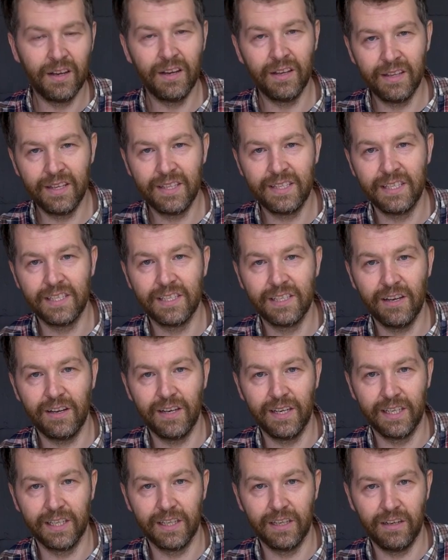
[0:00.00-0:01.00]
this is
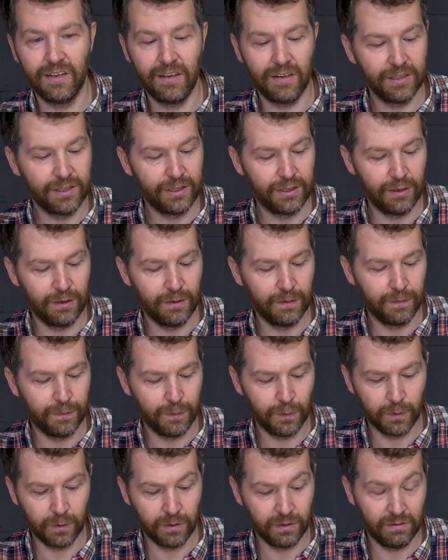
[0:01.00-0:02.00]
certainly going to last you
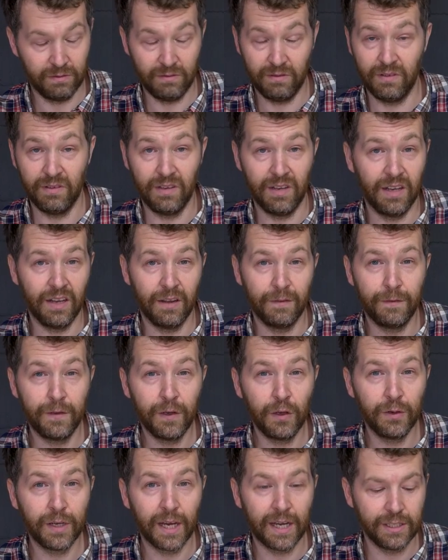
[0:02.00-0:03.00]
for a
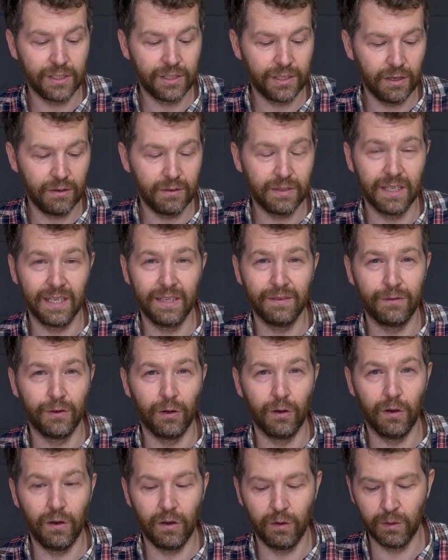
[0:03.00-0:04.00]
few days shooting, if
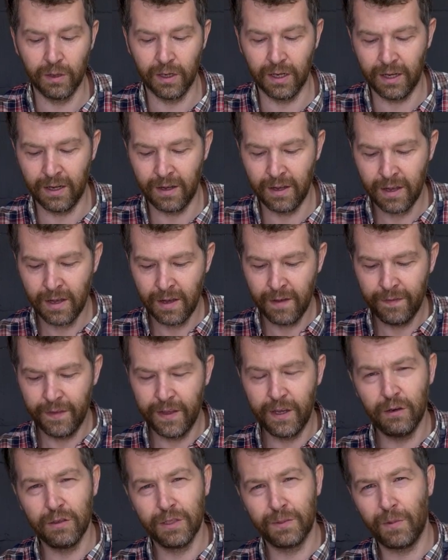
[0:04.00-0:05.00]
not longer.
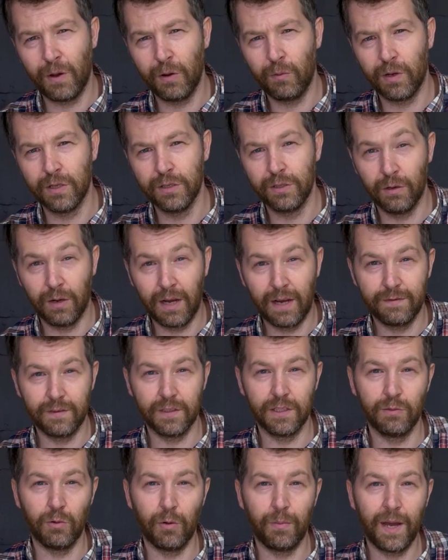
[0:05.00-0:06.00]
The Osmo ones you'll have
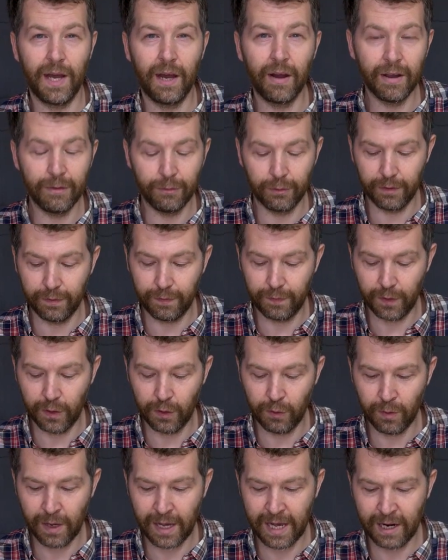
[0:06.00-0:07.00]
to swap out every
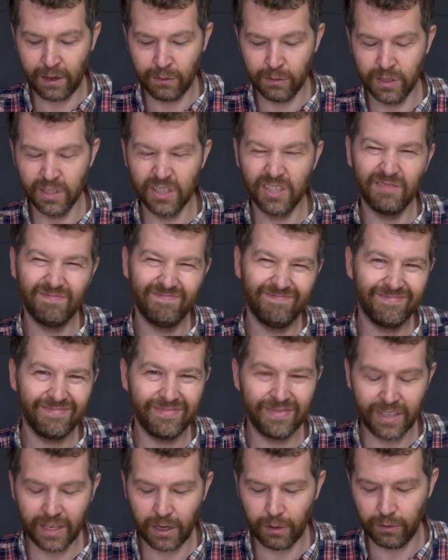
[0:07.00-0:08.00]
few hours,
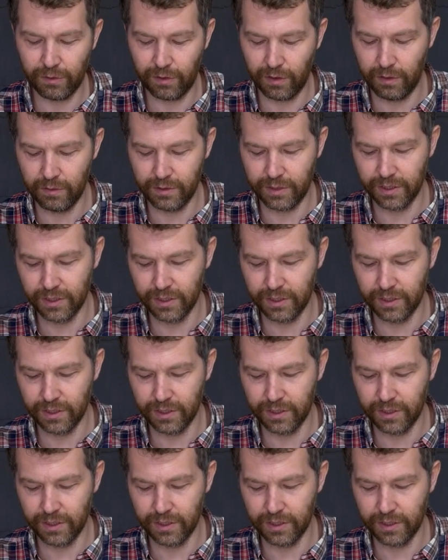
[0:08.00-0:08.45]
no huge